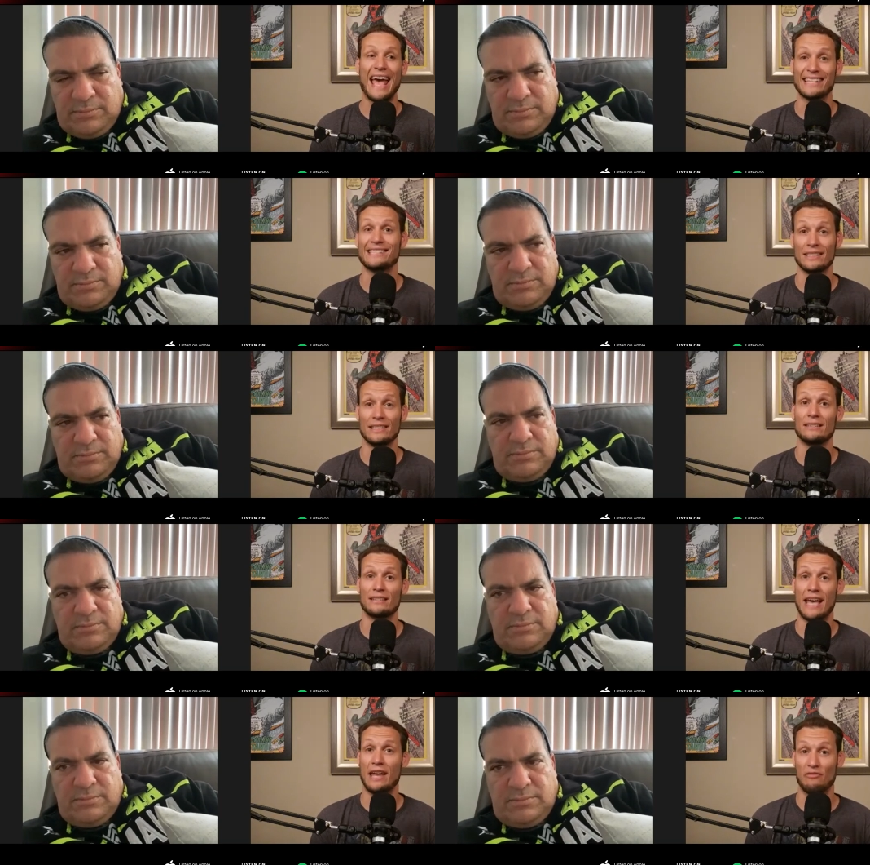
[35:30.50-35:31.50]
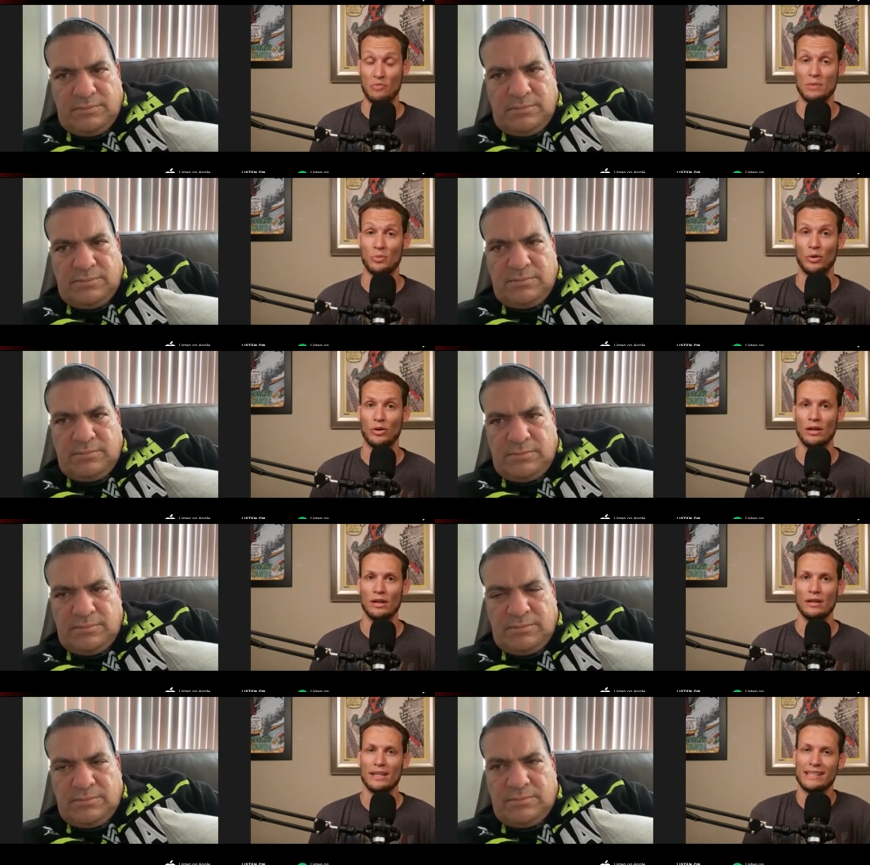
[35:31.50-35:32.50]
Speaker 1: excellence out of people.
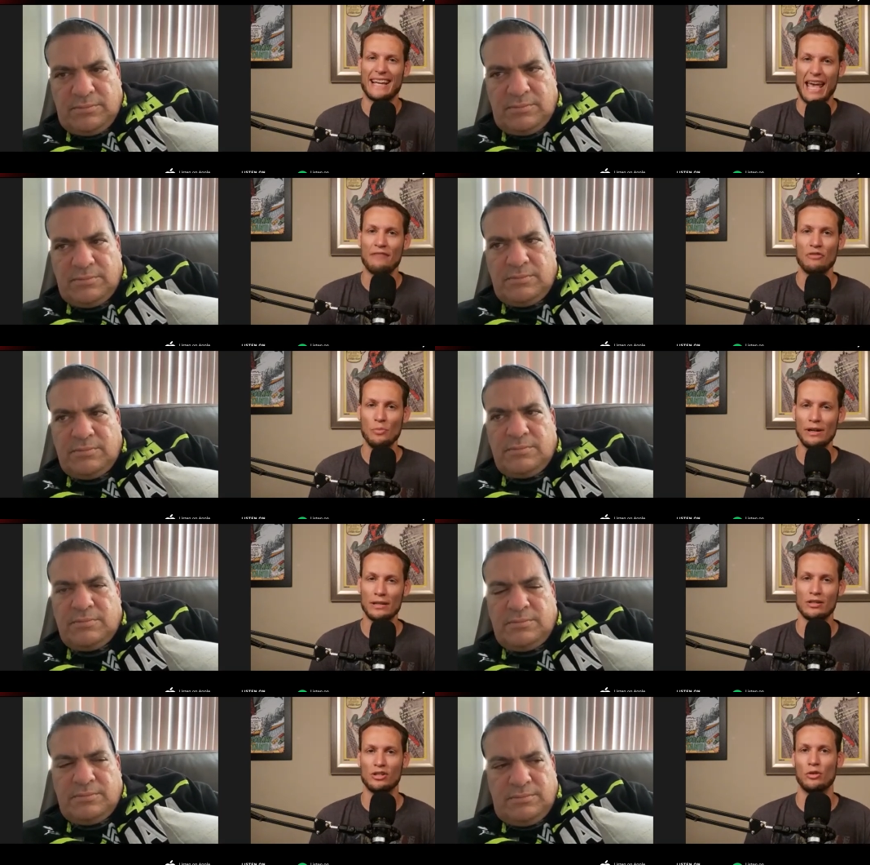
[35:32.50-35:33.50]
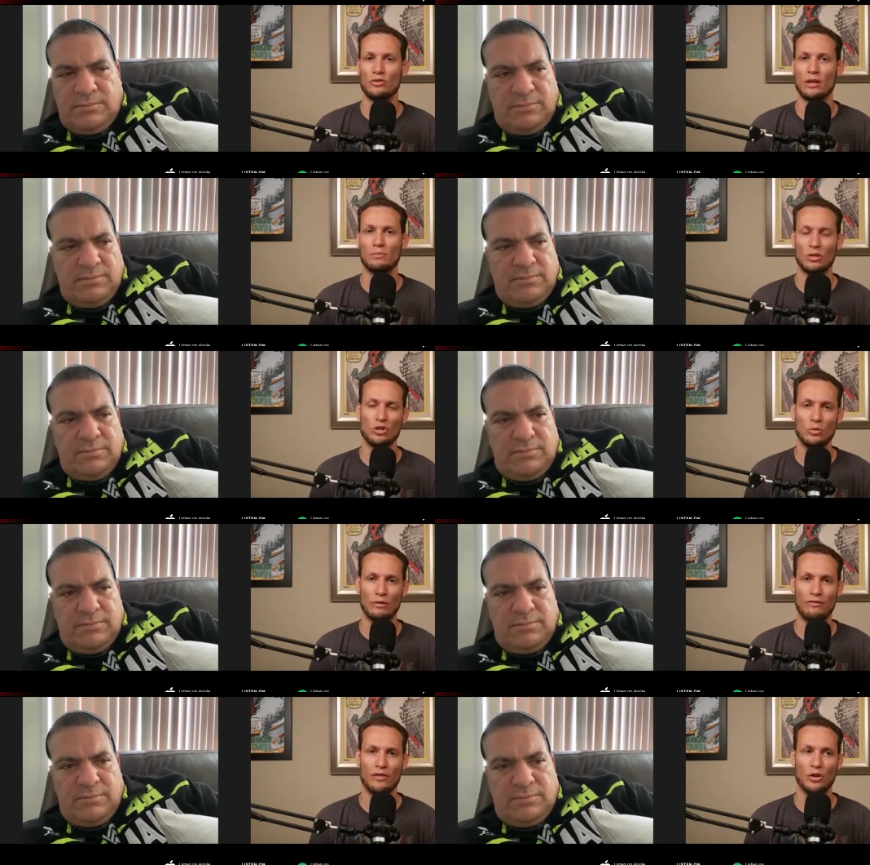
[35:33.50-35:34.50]
He's like everybody that shows up to do a
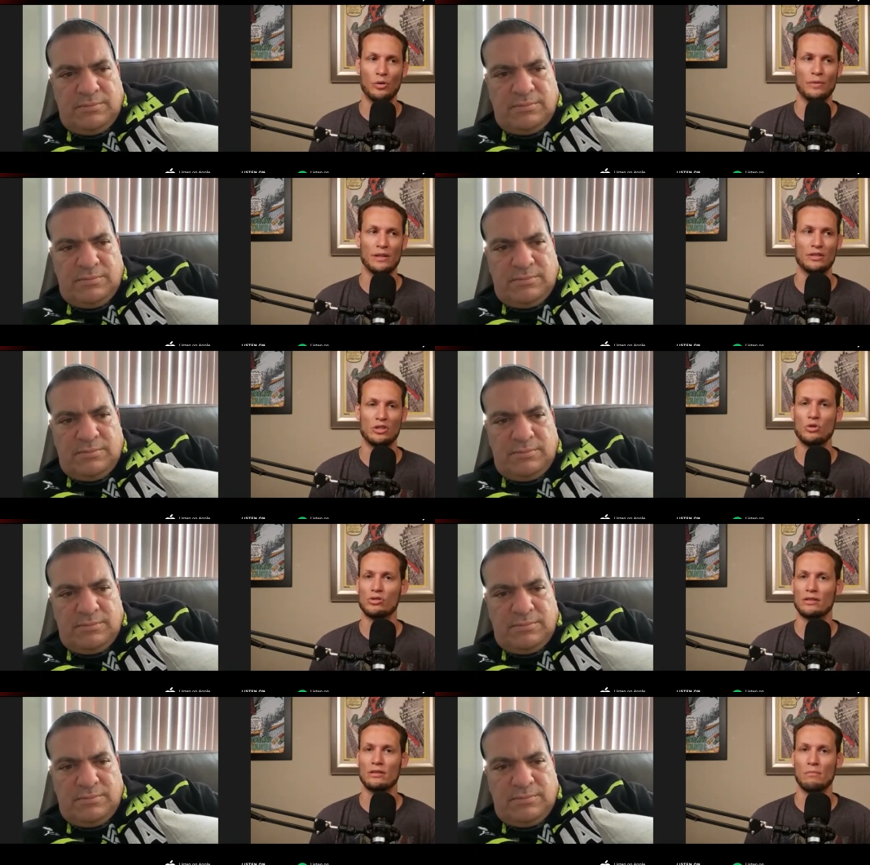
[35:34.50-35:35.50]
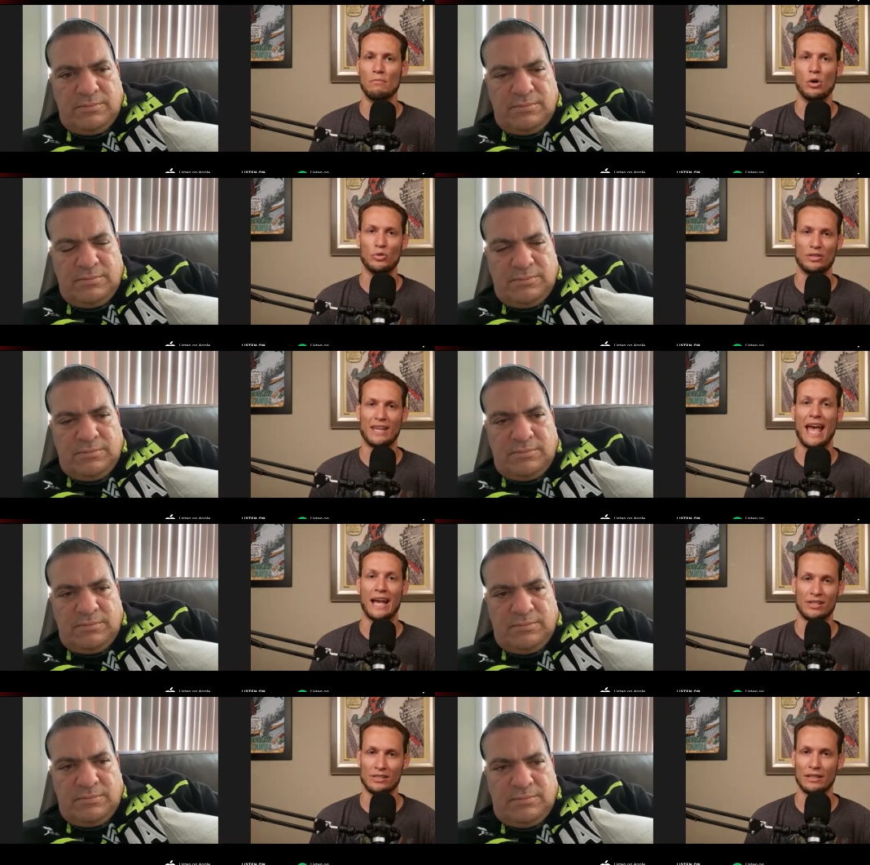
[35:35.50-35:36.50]
film is usually the most
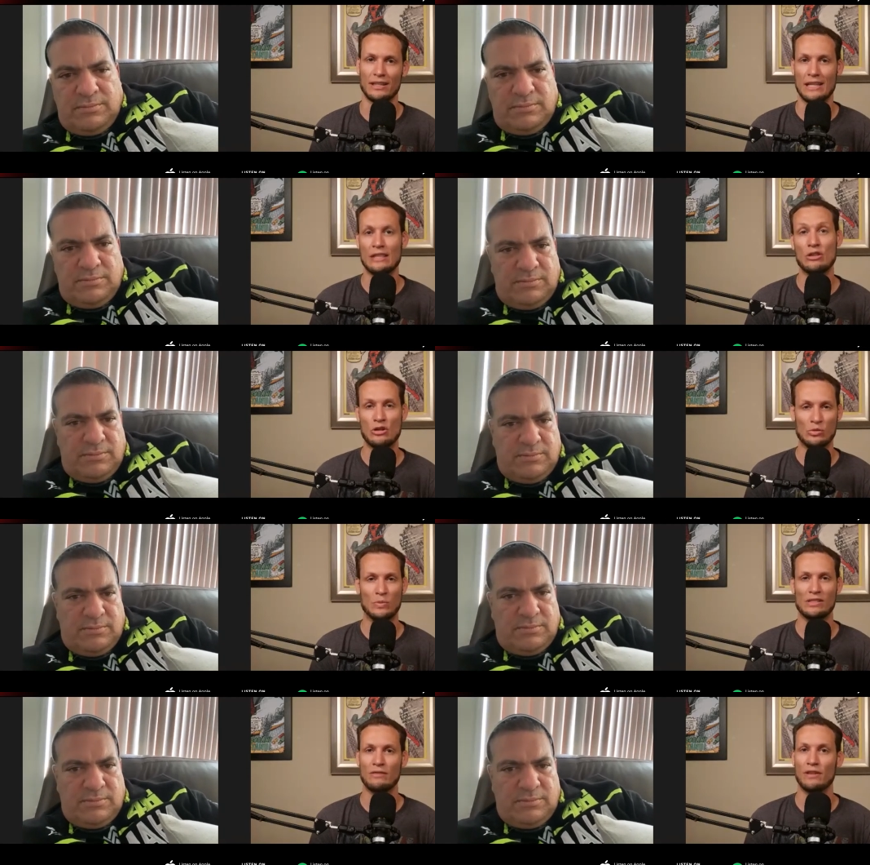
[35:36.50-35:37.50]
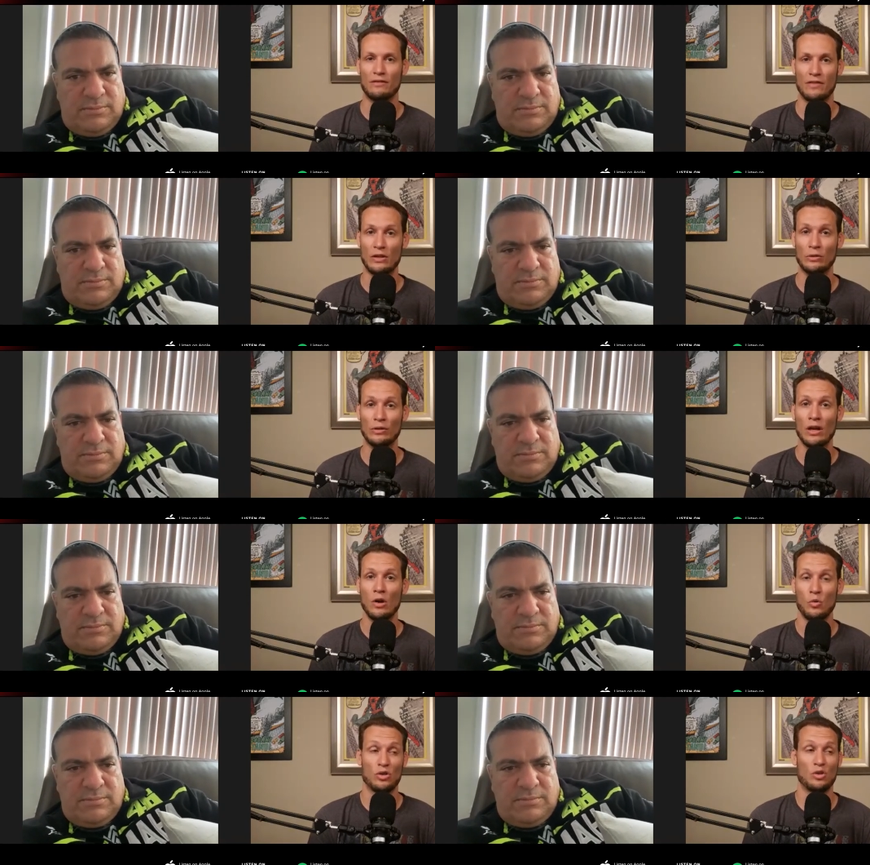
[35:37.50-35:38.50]
excellent in their specific field,
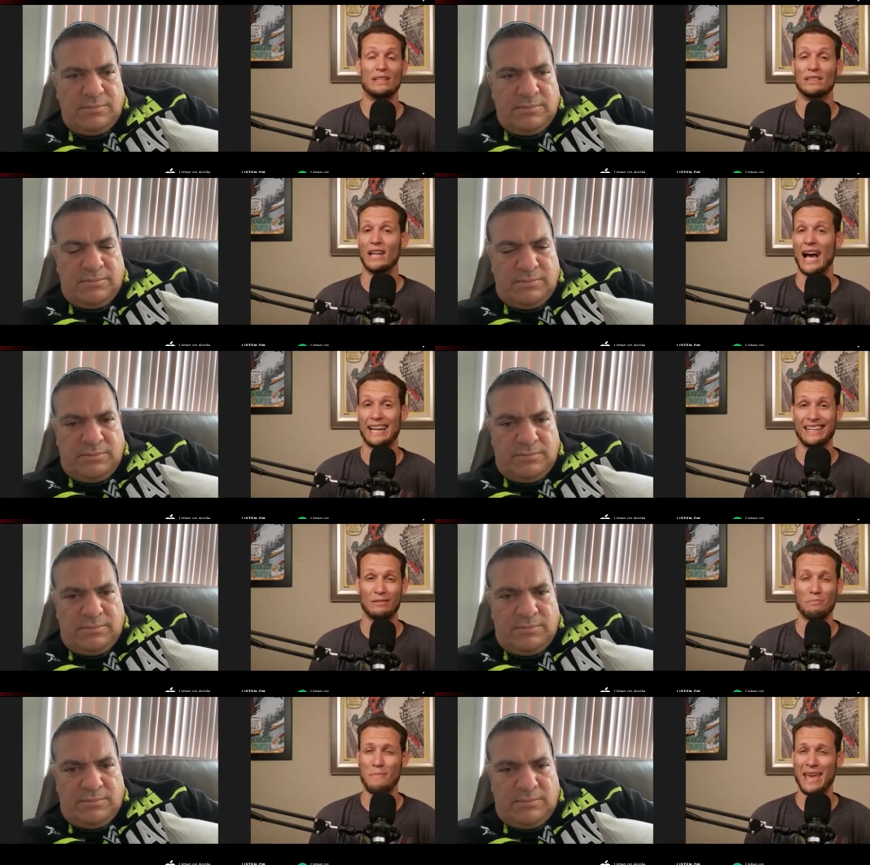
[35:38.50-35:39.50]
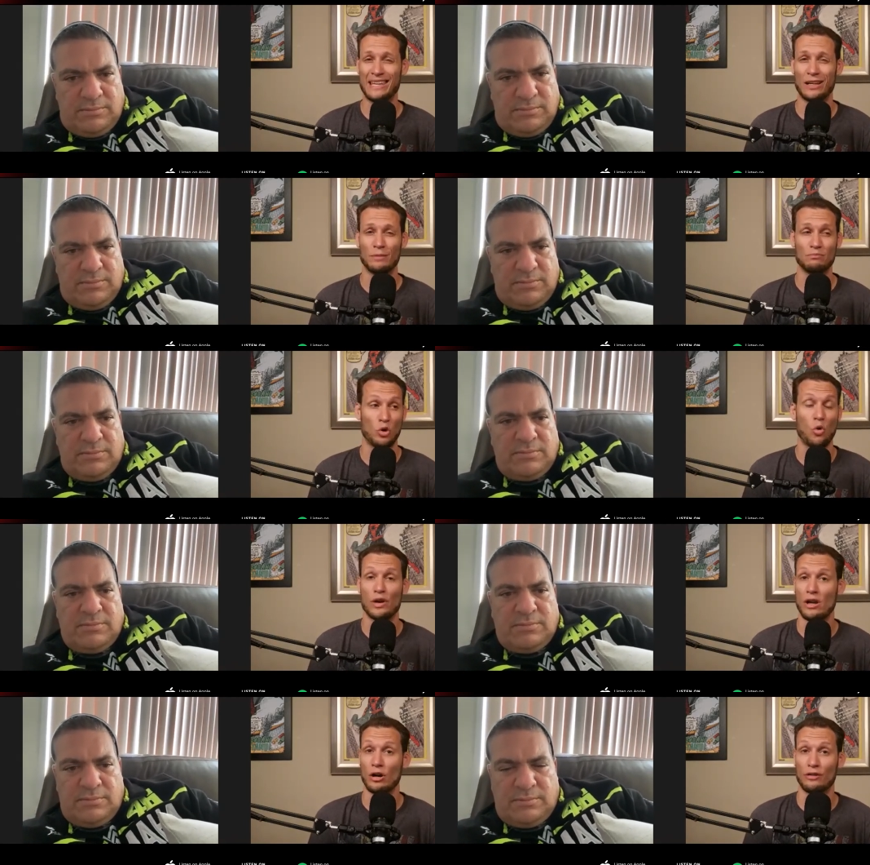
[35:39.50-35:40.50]
whether it be lighting, makeup,
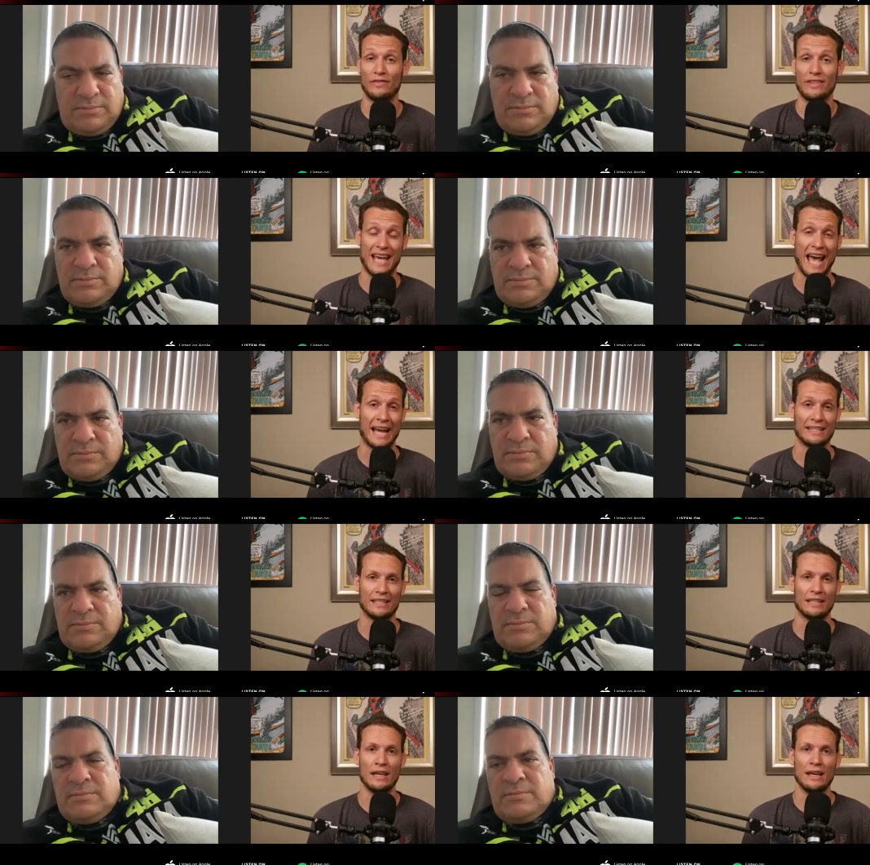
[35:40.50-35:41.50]
choreography, acting.